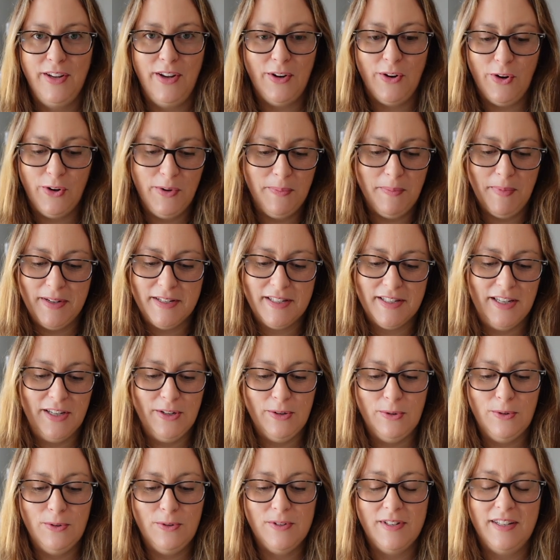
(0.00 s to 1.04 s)
hone my
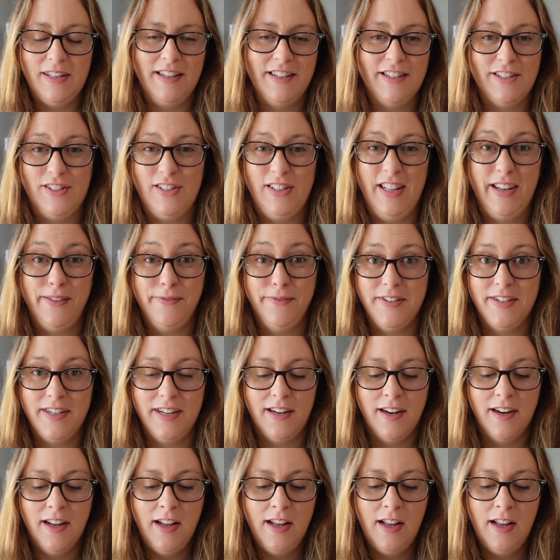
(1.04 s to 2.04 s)
skills, and I just loved it.